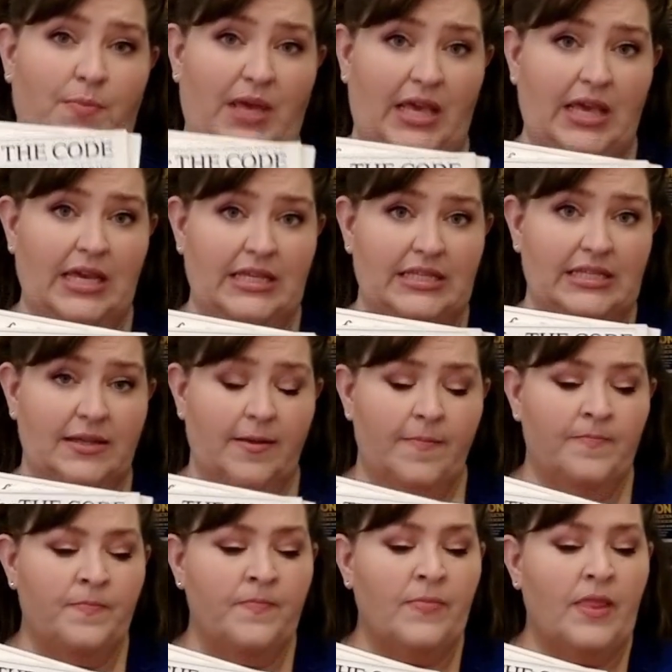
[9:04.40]
a piece.
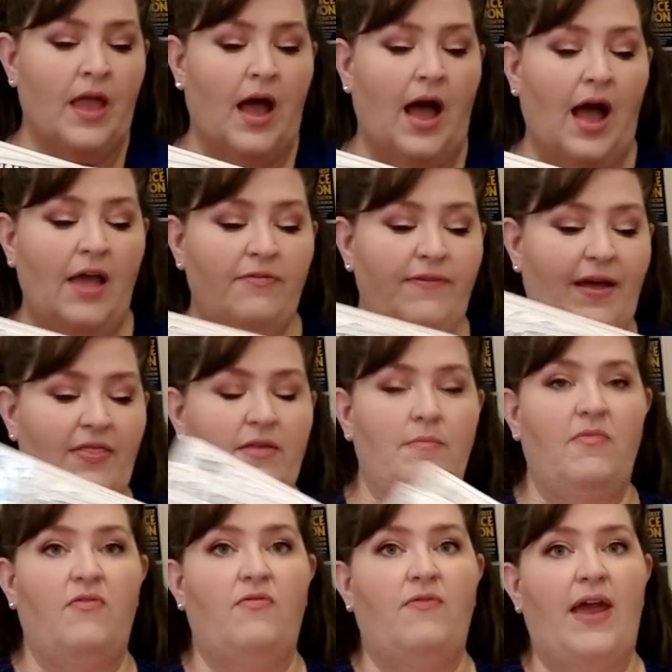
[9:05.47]
I found
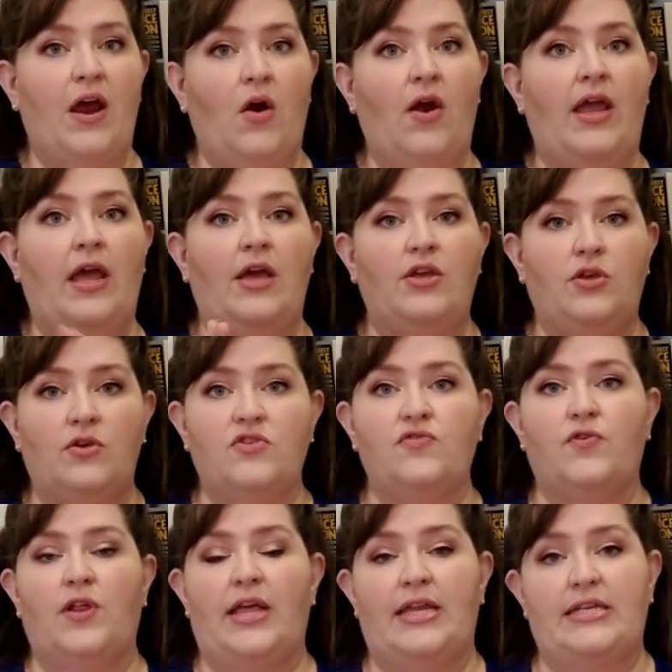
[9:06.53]
them very
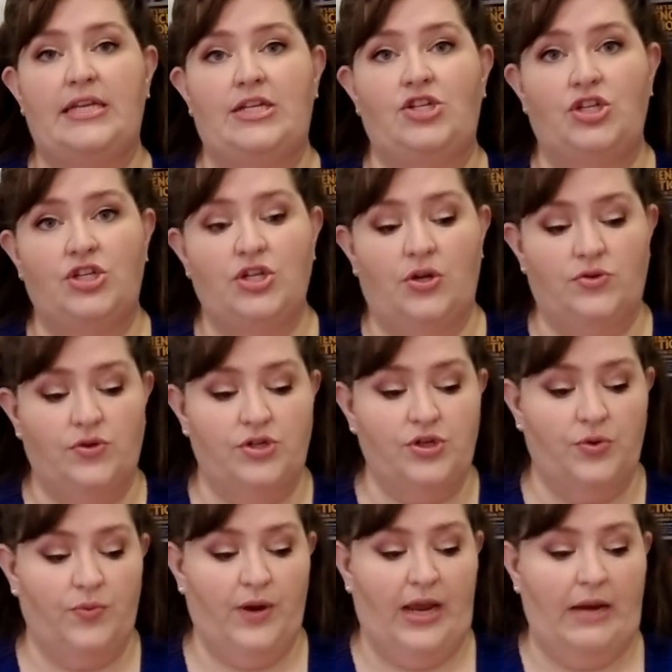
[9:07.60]
useful in teaching children
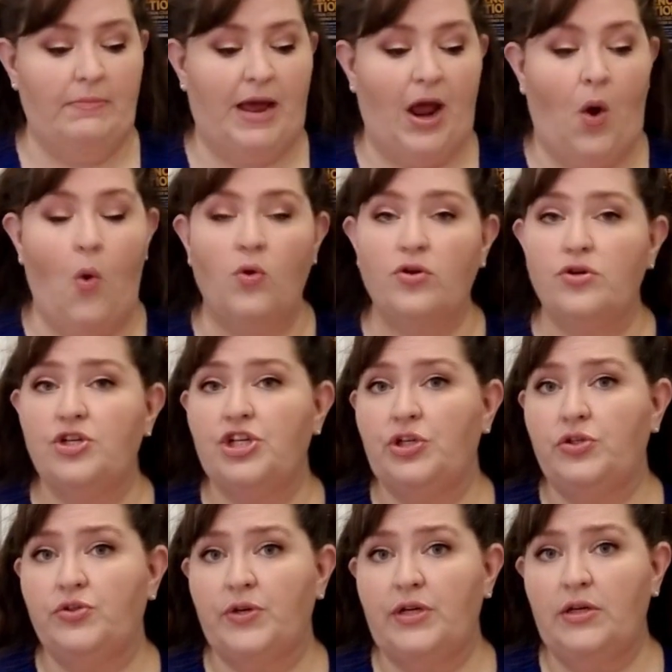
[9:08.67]
to read. My older
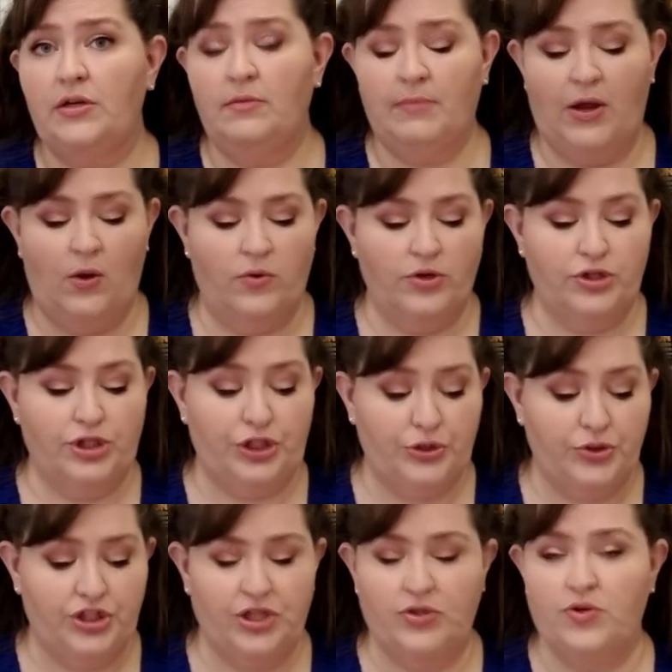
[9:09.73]

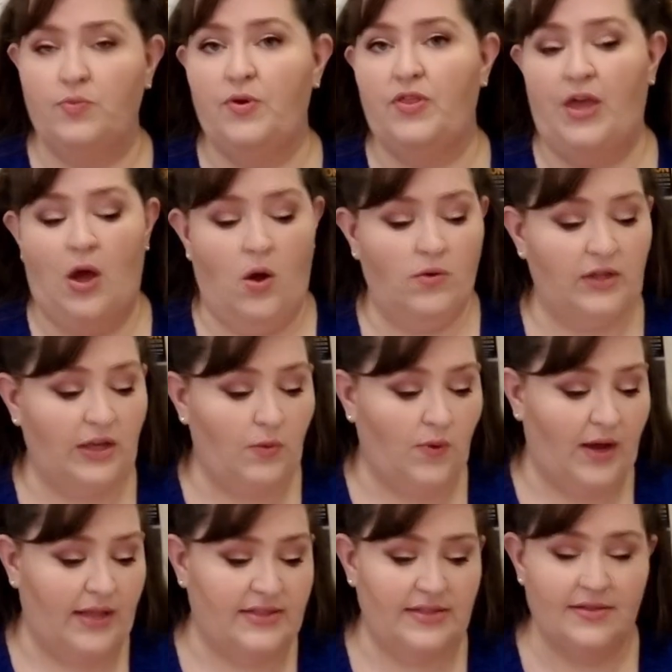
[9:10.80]
2 children were the only
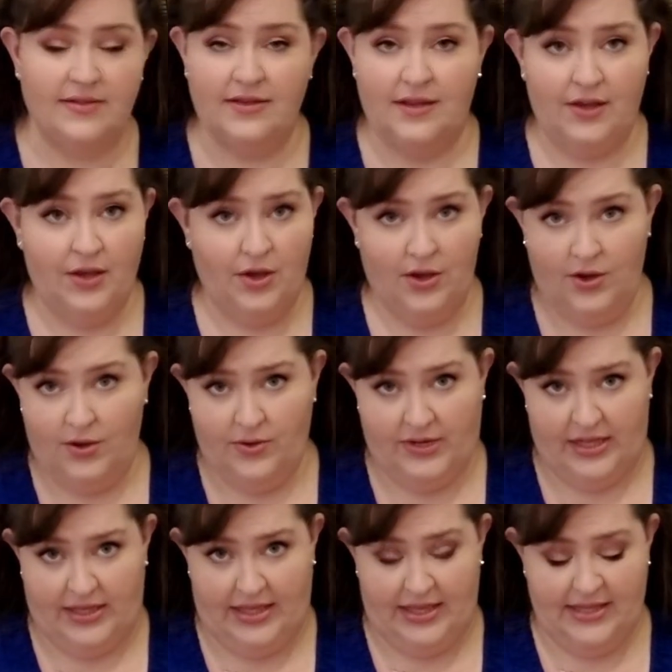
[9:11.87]
ones who
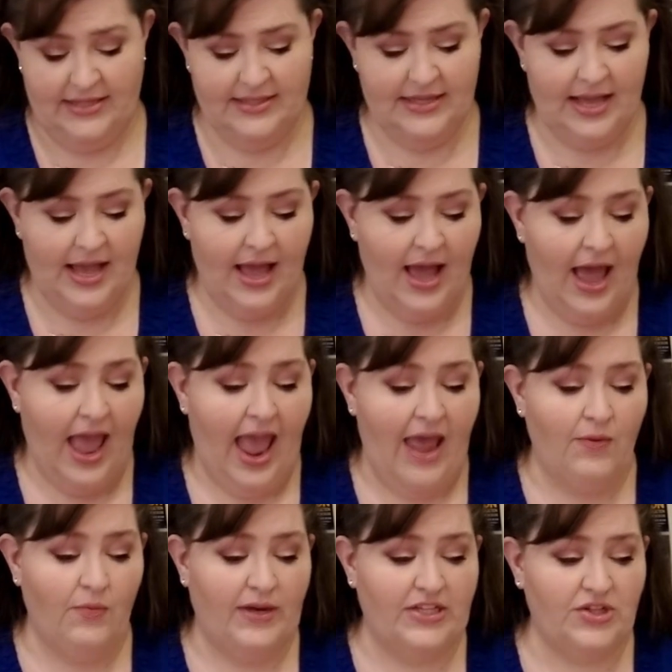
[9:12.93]
did this.
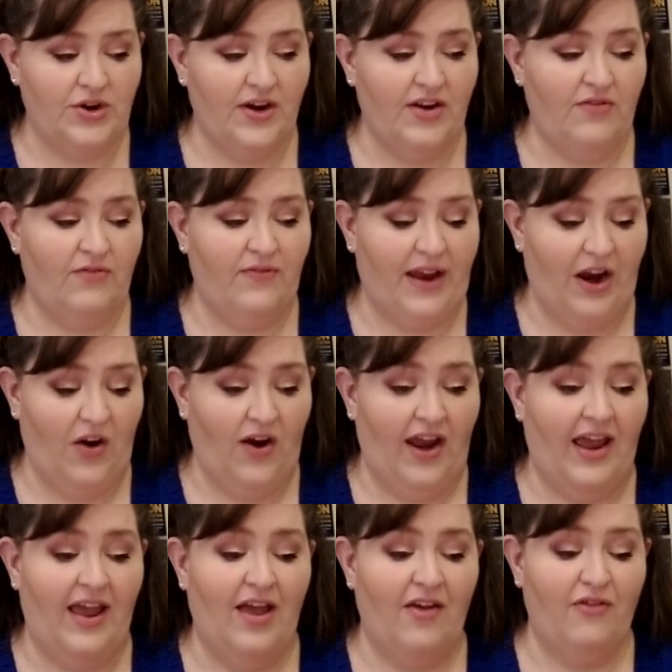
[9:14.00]
And we started
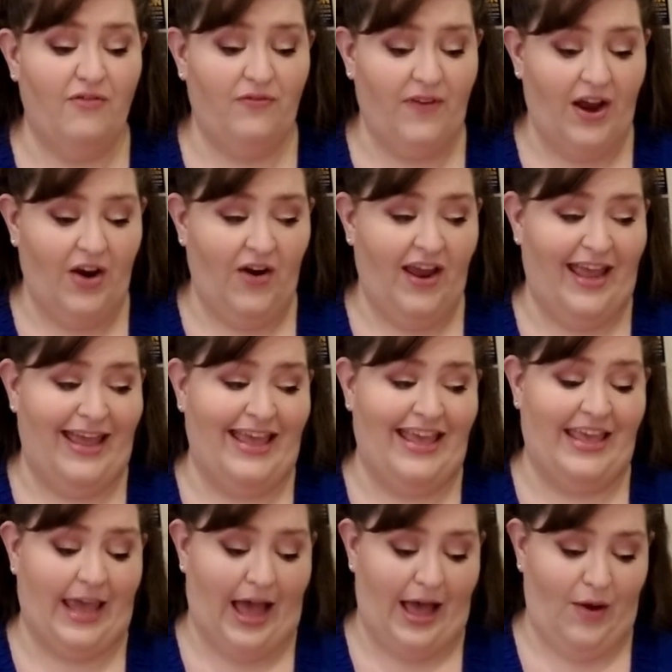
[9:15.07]
very, very
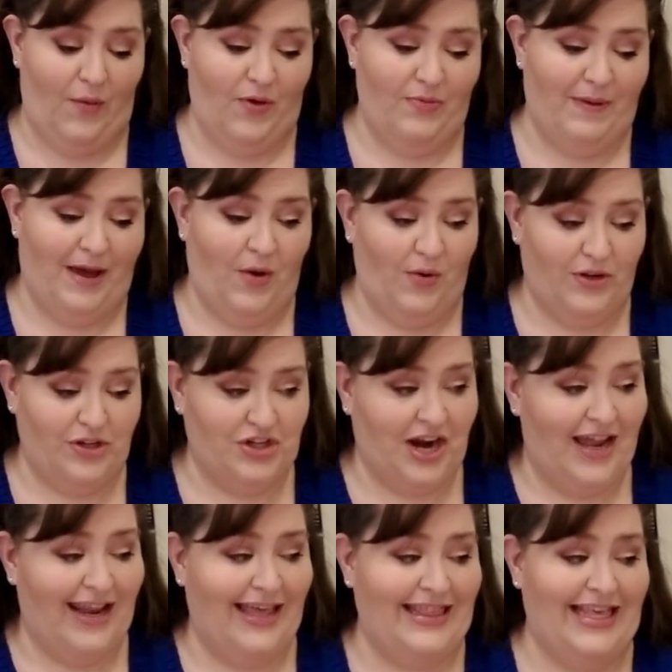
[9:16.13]
young with my oldest
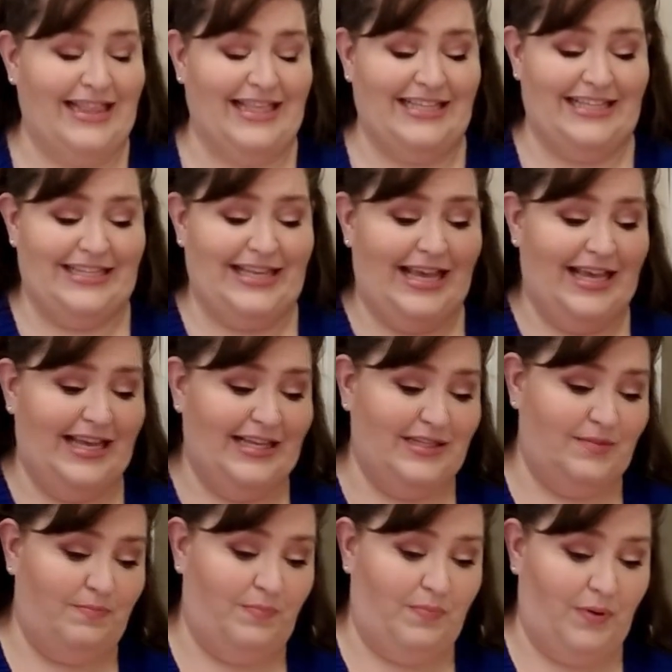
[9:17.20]
child. I think this is
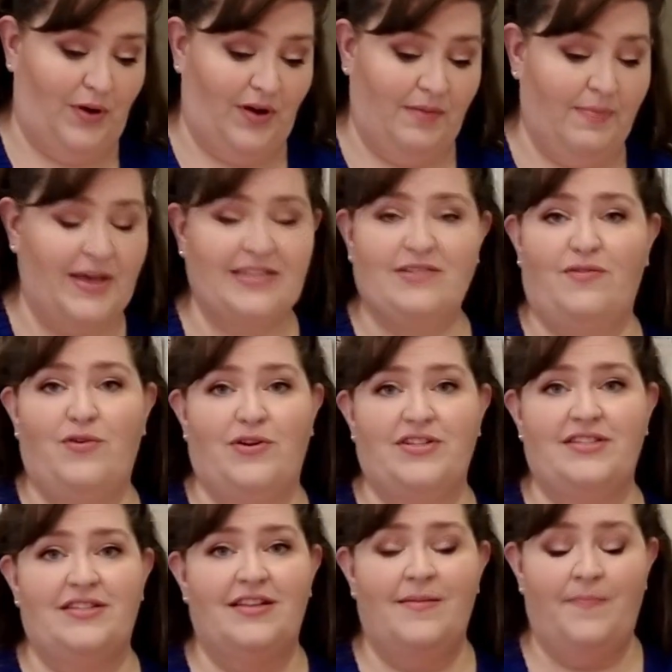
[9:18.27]
his book because, of
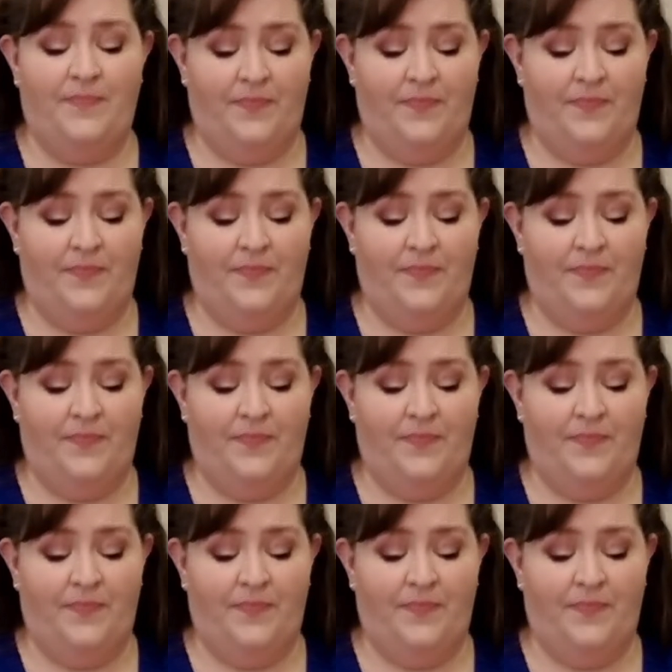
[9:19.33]
course,